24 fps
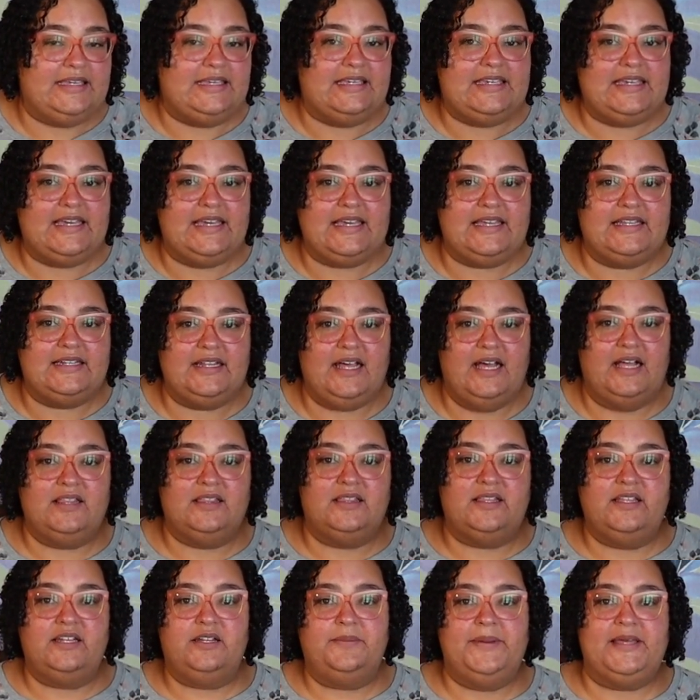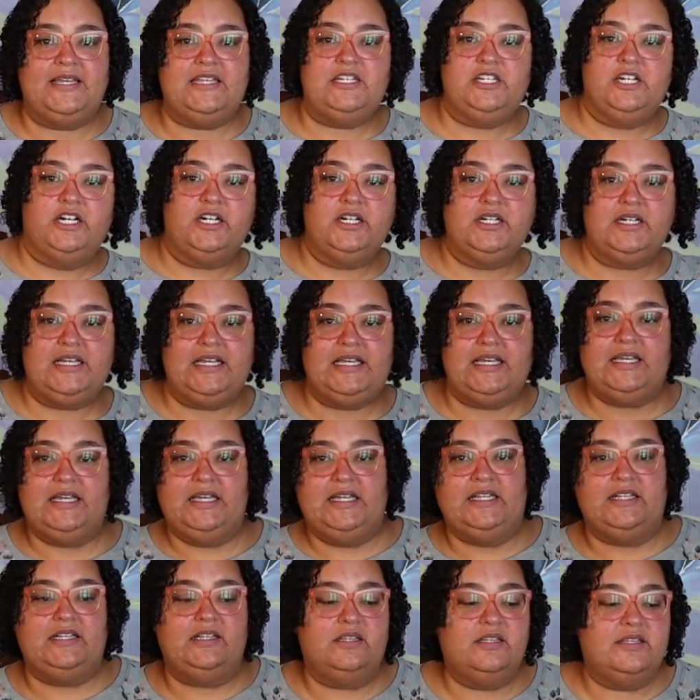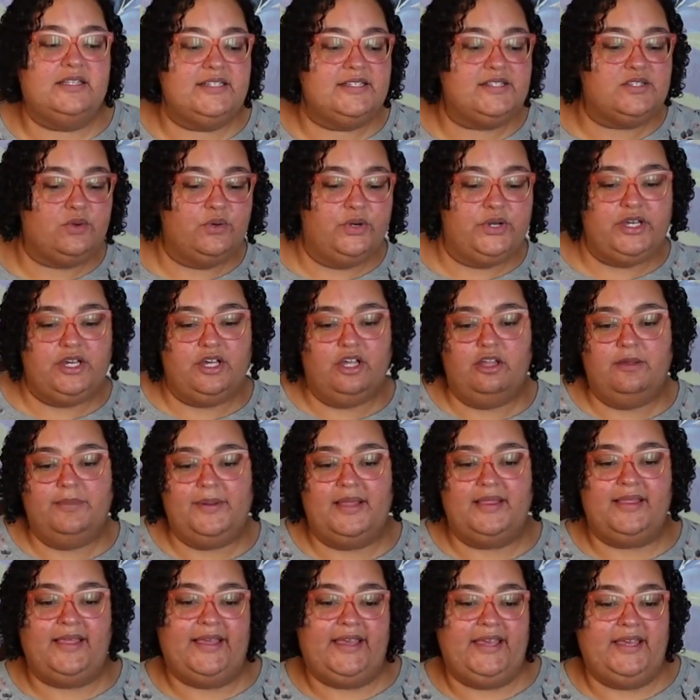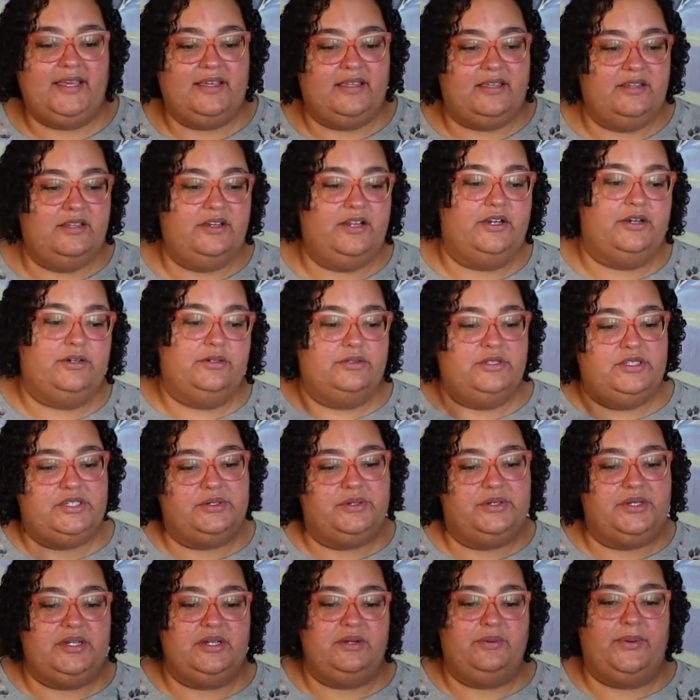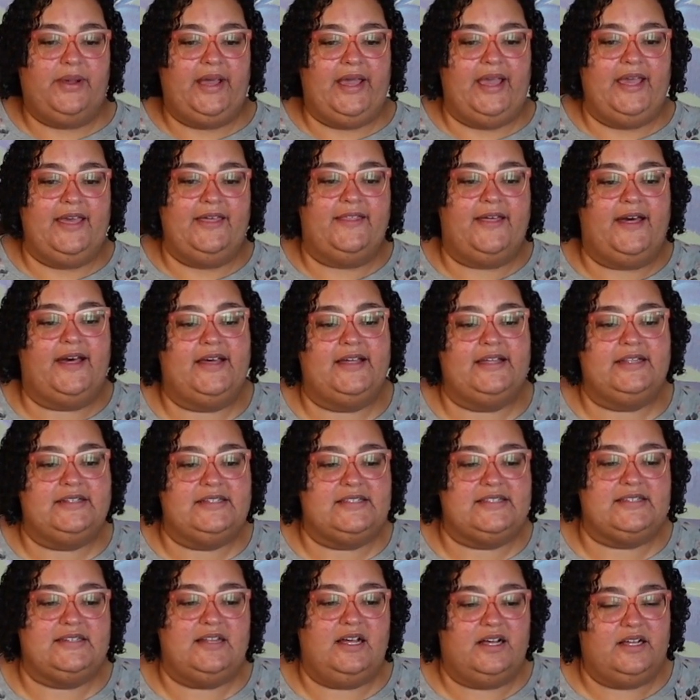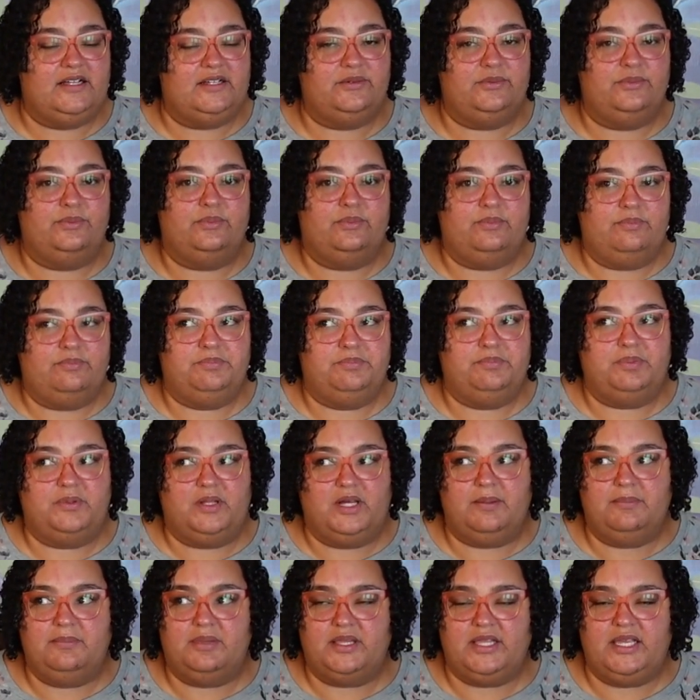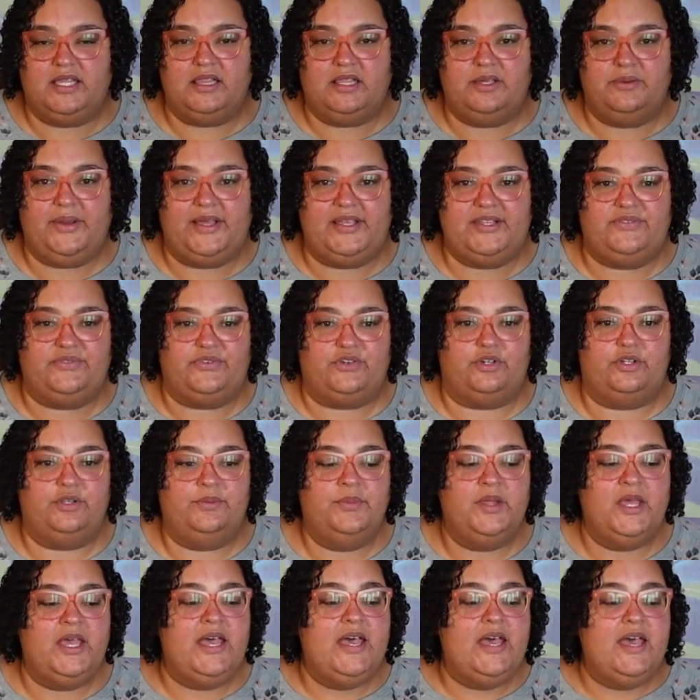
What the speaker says: get a little bit dirty in the soil, but do it in a way that's not completely wasteful,